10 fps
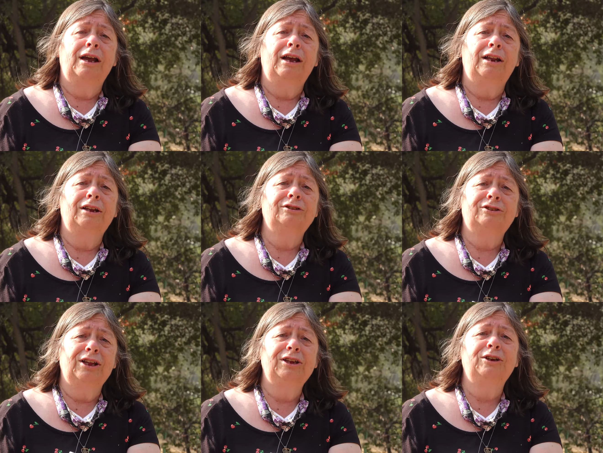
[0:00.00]
And I
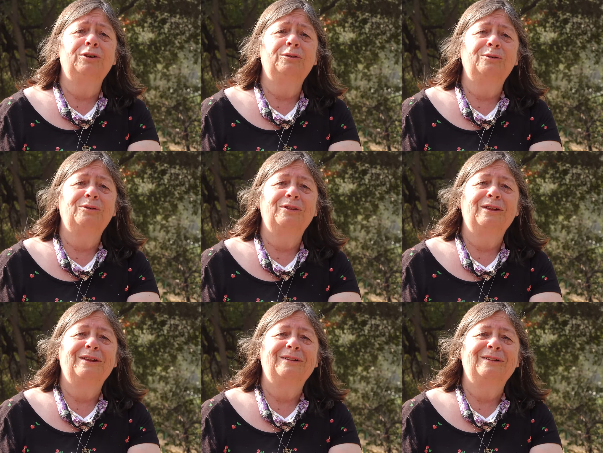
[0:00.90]
just thank you.
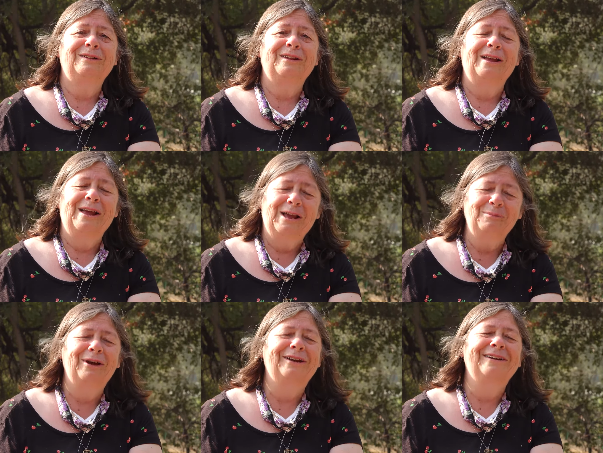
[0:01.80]

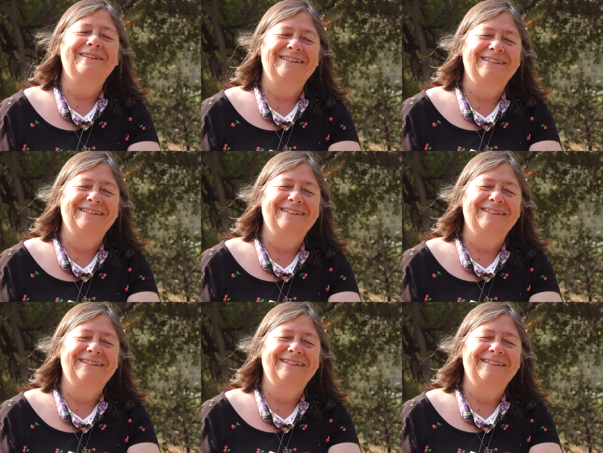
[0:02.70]
Amen.